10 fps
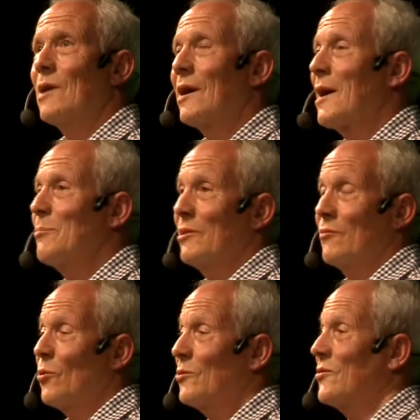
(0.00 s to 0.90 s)
a couple of
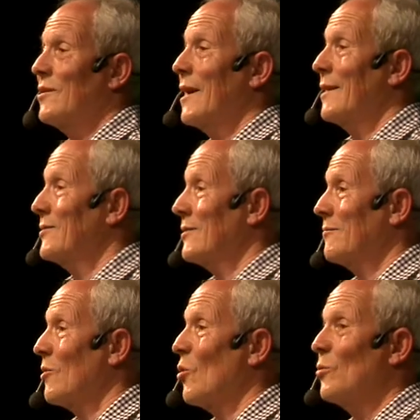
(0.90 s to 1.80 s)
old slides of
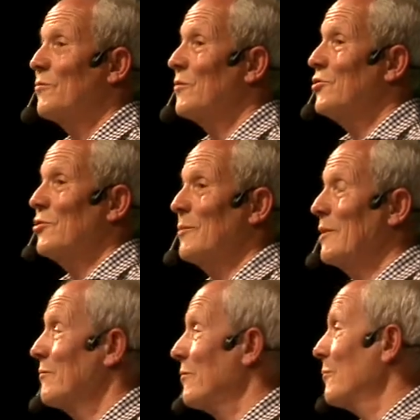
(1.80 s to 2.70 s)
old
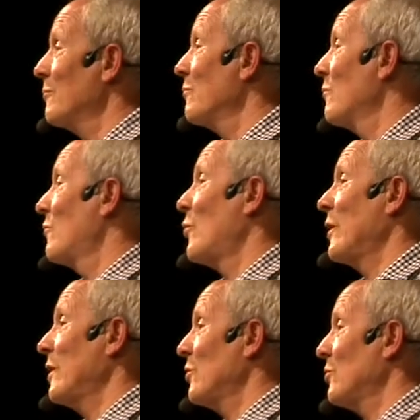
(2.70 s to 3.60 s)
fishermen from
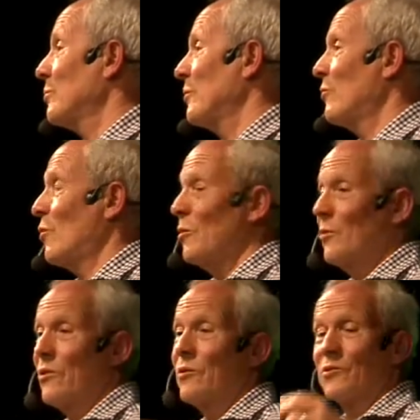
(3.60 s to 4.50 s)
40 years before
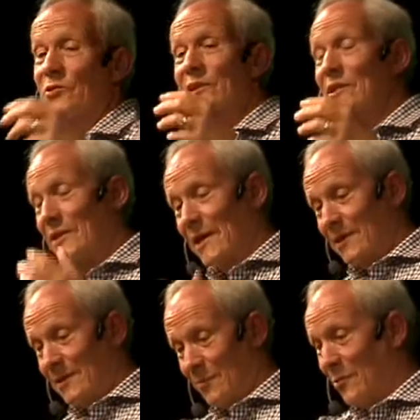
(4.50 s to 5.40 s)
with steelhead
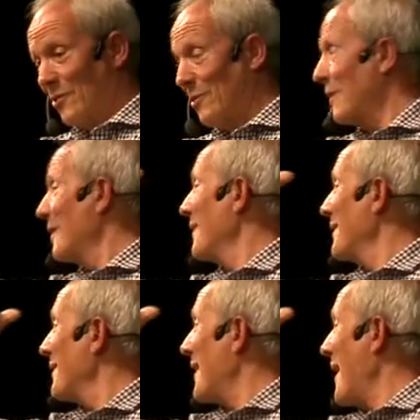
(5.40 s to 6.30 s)
that were
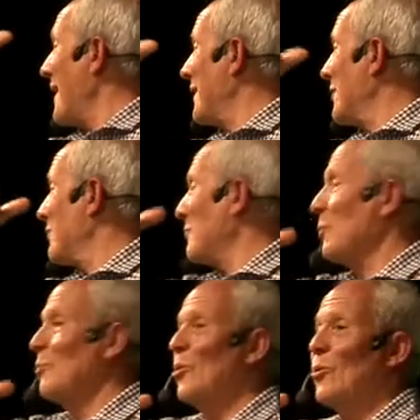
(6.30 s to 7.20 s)
hanging from a
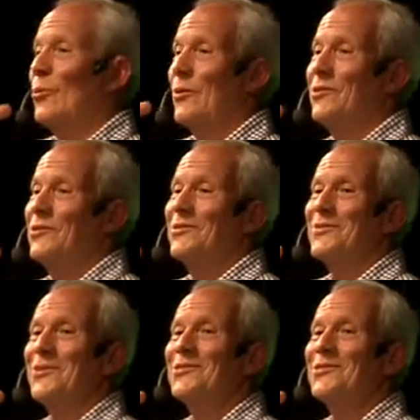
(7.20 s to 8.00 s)
pole this